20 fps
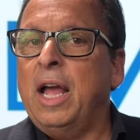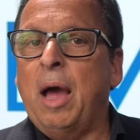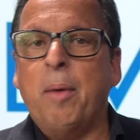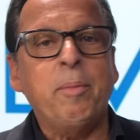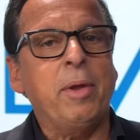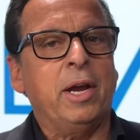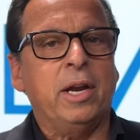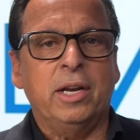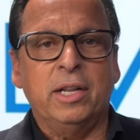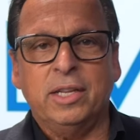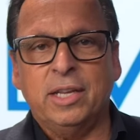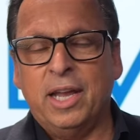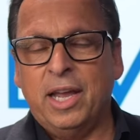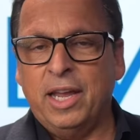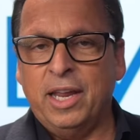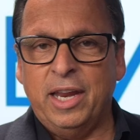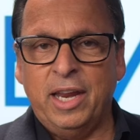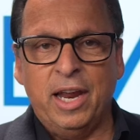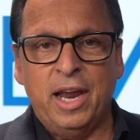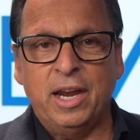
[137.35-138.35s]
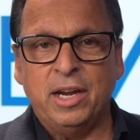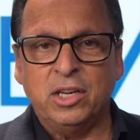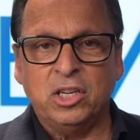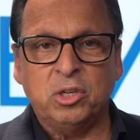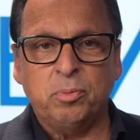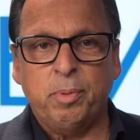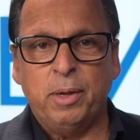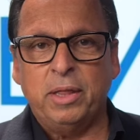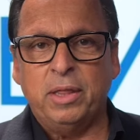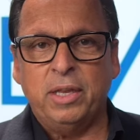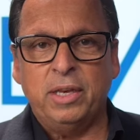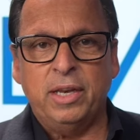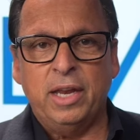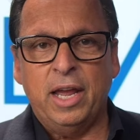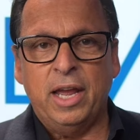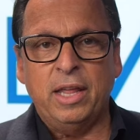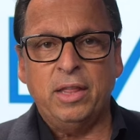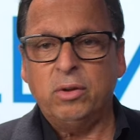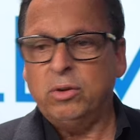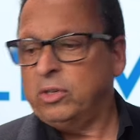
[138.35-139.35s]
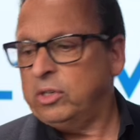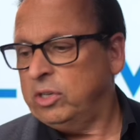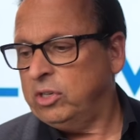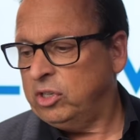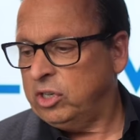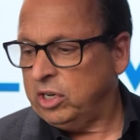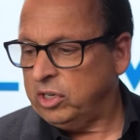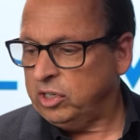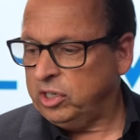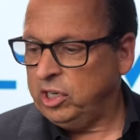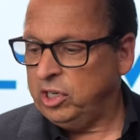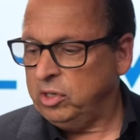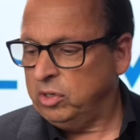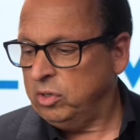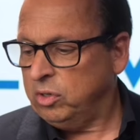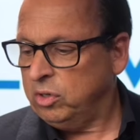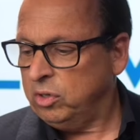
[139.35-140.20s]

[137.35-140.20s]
I'm not going to tell you how to spend the day. They're suggesting